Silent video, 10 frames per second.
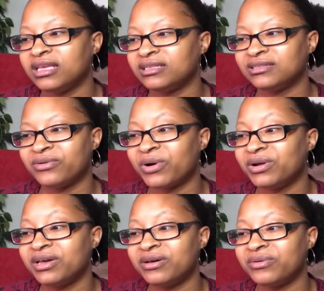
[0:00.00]
Growing
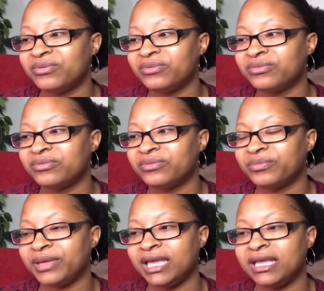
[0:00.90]
up,
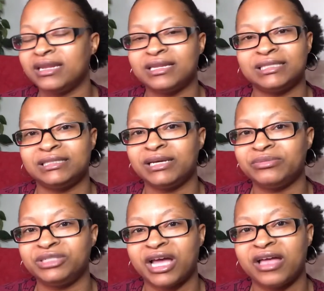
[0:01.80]
being the
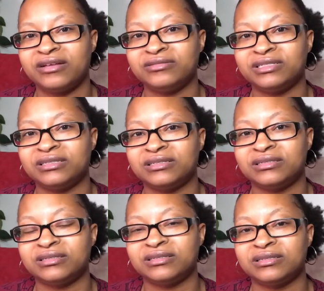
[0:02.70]
stepchild
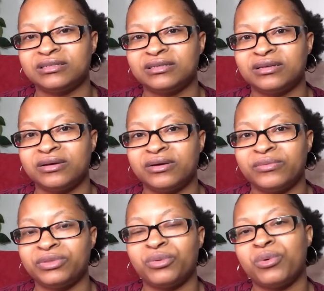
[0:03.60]
with
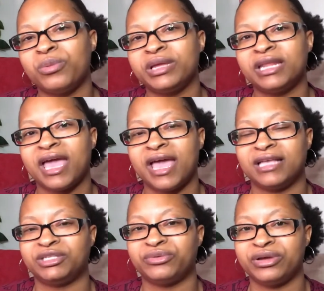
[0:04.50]
a woman that has
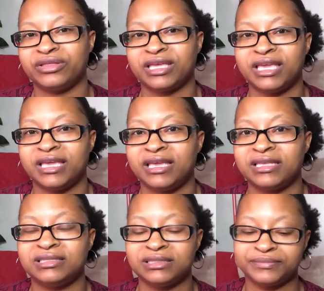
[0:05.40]
3 other kids,